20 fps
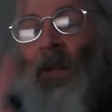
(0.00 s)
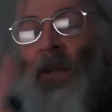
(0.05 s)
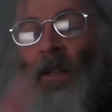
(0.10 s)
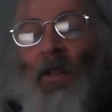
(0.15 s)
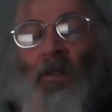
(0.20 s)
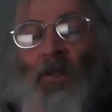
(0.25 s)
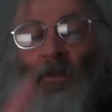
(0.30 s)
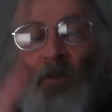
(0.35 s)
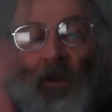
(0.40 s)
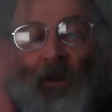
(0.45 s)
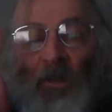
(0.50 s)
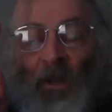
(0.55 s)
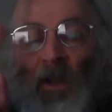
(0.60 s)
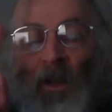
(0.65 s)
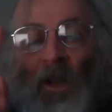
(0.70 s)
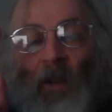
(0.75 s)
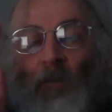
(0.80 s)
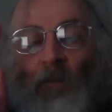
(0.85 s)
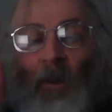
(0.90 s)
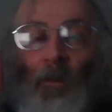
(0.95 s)
an asteroid,
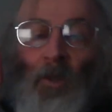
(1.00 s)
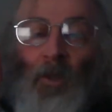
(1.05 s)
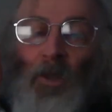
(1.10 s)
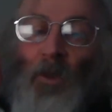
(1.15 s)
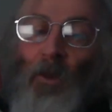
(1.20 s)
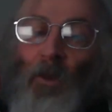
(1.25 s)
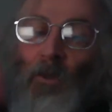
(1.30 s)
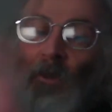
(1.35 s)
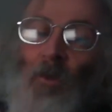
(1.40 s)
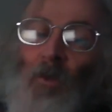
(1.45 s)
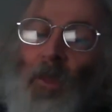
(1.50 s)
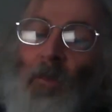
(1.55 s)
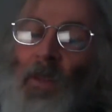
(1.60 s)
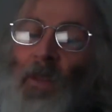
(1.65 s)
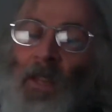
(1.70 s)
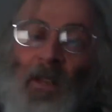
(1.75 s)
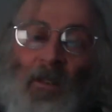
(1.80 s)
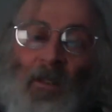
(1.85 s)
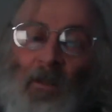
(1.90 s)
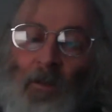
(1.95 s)
we would know to the
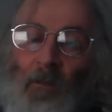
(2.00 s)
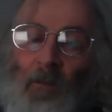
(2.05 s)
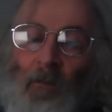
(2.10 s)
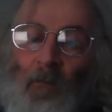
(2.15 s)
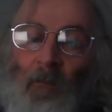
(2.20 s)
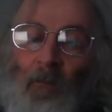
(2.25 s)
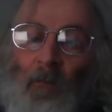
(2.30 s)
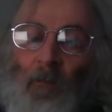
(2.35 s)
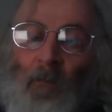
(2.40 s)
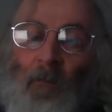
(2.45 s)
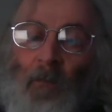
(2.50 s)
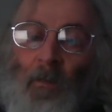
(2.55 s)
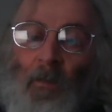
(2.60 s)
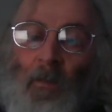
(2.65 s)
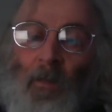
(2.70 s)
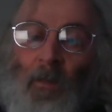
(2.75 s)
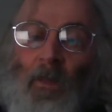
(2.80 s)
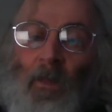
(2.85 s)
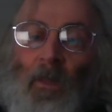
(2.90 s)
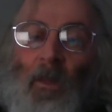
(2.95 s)
minute,
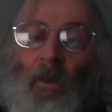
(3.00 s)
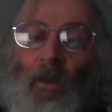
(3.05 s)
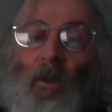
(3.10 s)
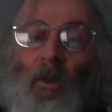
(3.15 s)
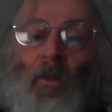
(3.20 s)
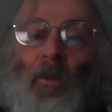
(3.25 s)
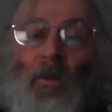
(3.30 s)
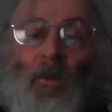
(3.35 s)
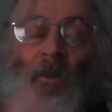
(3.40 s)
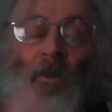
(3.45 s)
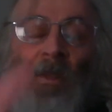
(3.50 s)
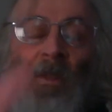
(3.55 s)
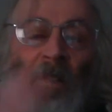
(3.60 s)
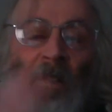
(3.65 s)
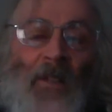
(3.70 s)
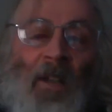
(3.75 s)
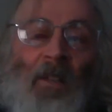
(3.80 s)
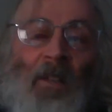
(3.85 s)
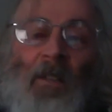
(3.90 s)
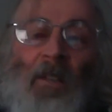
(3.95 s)
on the
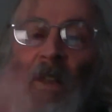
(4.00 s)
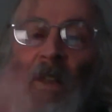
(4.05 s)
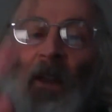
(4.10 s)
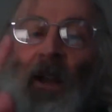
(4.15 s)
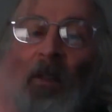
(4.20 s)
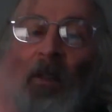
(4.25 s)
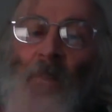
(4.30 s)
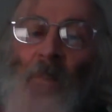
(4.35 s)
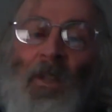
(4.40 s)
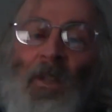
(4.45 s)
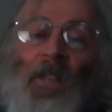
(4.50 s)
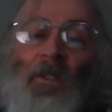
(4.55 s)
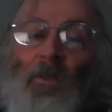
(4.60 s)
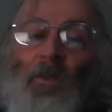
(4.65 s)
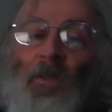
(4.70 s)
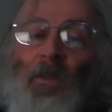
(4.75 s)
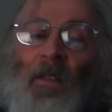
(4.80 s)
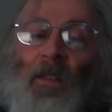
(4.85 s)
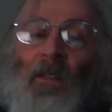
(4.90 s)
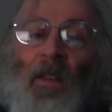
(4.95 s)
exact day and the minute
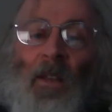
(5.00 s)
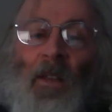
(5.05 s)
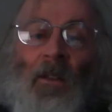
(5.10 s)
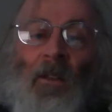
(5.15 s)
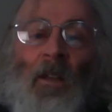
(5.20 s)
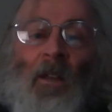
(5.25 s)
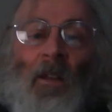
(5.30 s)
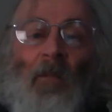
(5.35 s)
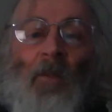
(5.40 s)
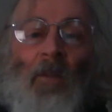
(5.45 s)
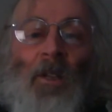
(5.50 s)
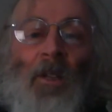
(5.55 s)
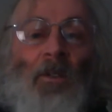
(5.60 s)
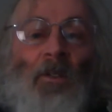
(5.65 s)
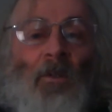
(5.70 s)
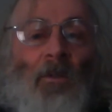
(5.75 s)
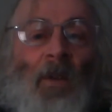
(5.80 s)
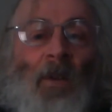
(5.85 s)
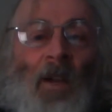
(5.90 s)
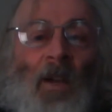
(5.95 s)
on that day when it's
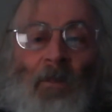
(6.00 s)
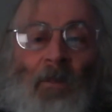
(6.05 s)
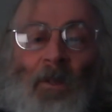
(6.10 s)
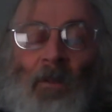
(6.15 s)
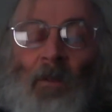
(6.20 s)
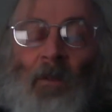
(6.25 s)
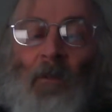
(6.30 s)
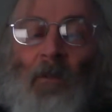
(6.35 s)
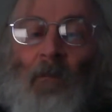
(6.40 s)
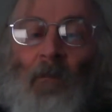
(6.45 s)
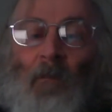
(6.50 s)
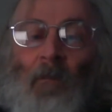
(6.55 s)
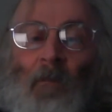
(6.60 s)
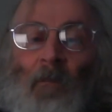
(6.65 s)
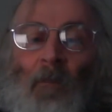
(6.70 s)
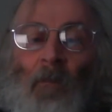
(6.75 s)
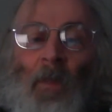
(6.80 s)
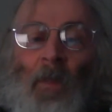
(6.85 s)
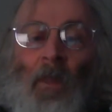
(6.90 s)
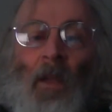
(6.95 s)
going to happen.
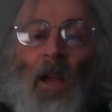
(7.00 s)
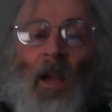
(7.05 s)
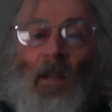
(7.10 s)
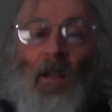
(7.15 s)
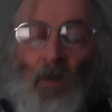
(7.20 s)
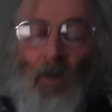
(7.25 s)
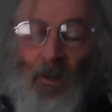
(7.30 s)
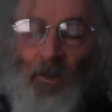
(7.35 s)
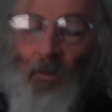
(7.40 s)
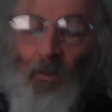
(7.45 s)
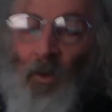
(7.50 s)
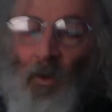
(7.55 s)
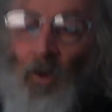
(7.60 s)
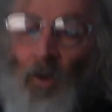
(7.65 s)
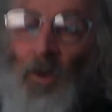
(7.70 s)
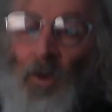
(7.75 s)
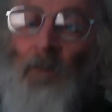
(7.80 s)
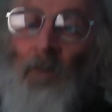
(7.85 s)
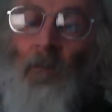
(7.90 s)
And what's more,